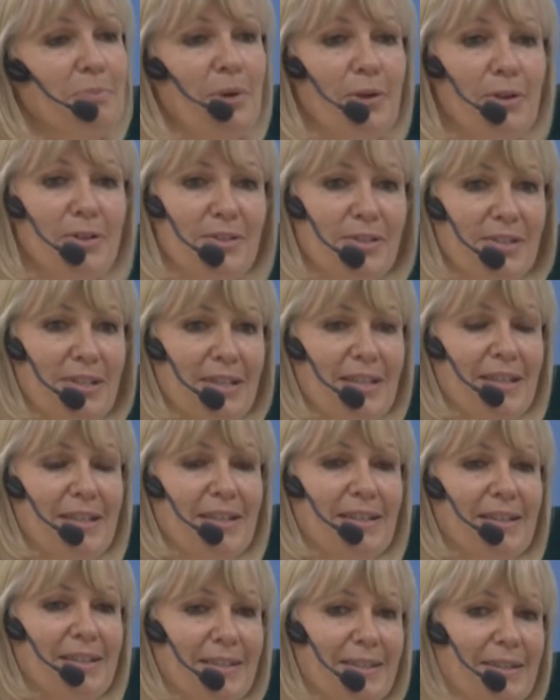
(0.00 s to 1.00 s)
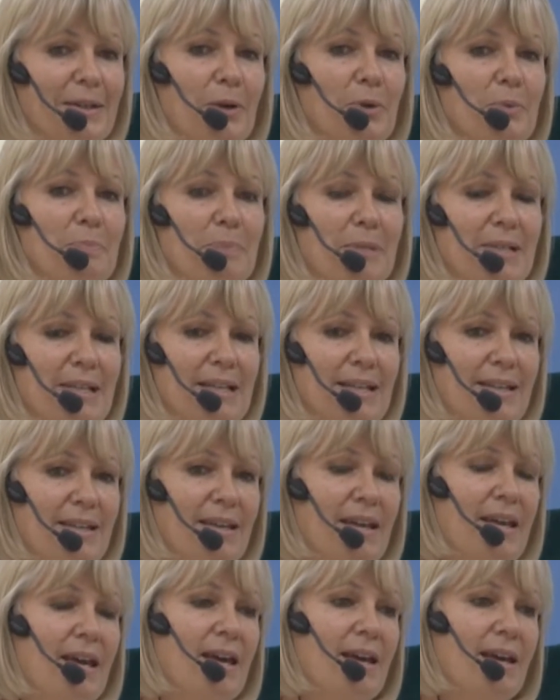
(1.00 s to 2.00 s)
policy,
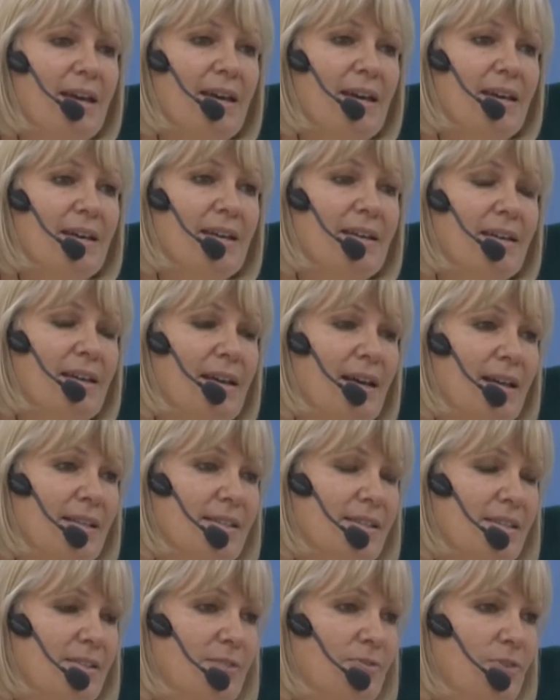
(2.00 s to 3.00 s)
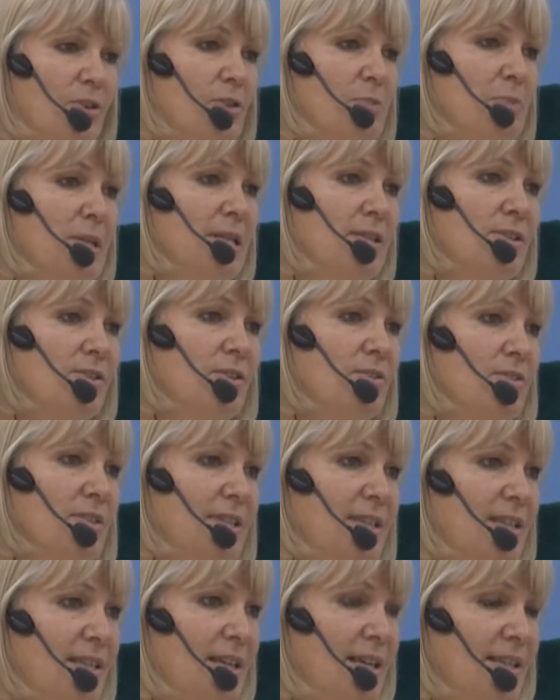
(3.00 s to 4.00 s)
openly, as foreign minister,
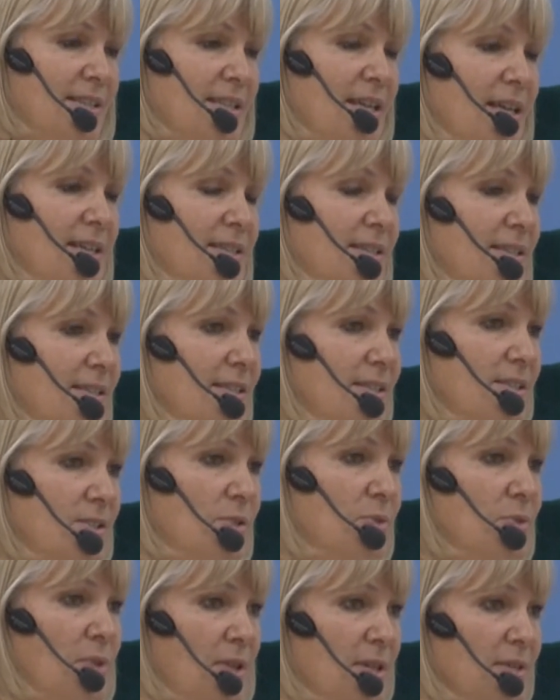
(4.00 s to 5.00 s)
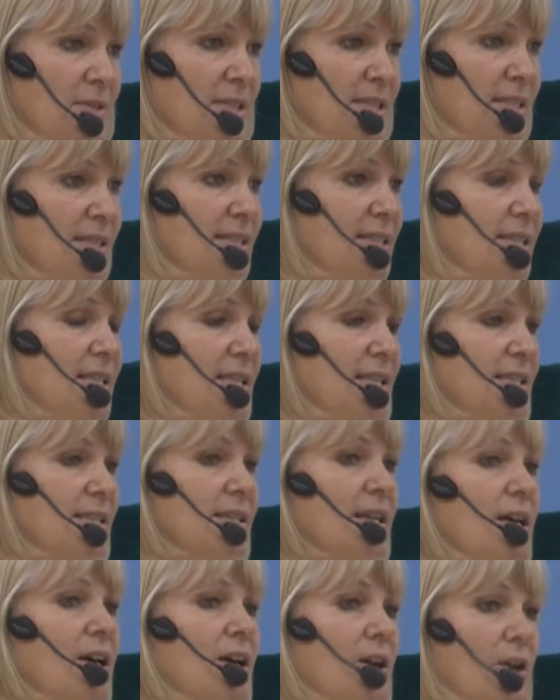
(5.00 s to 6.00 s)
he has had since
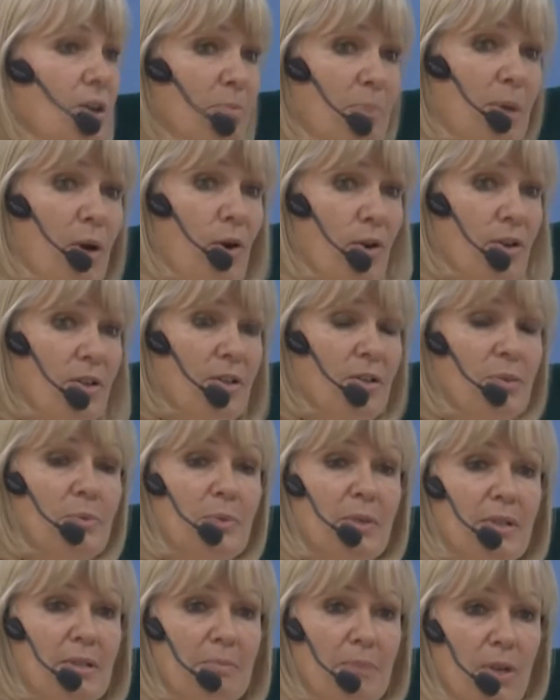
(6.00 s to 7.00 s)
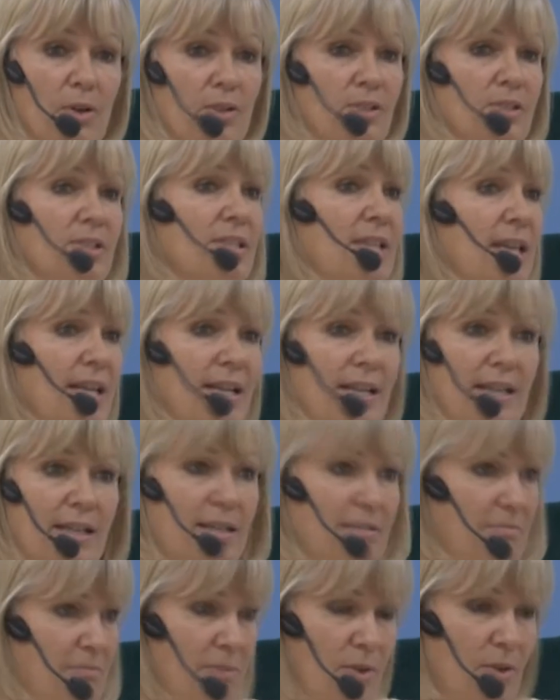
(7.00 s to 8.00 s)
2006 a blog where he blogs
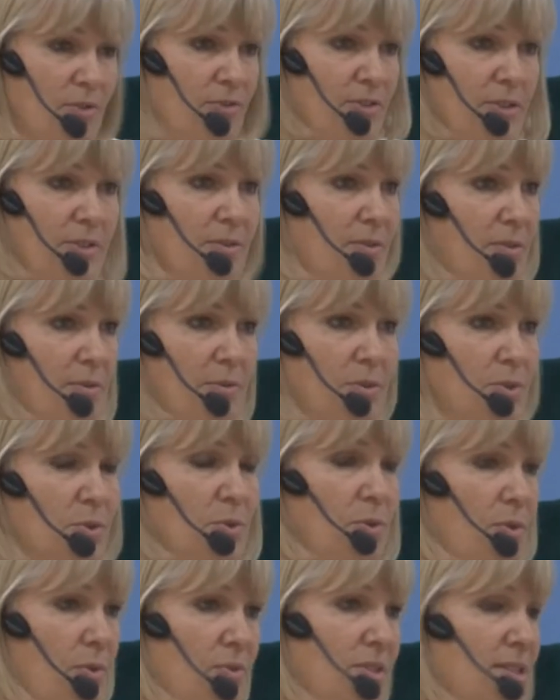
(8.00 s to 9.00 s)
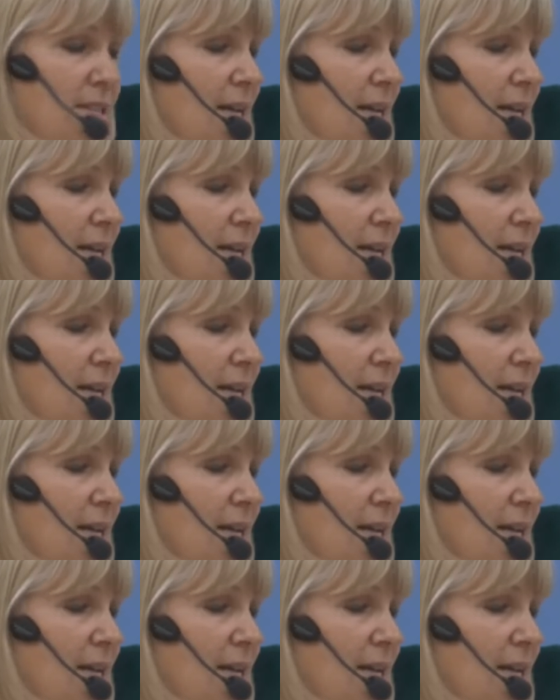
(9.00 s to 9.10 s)
daily, often 2-3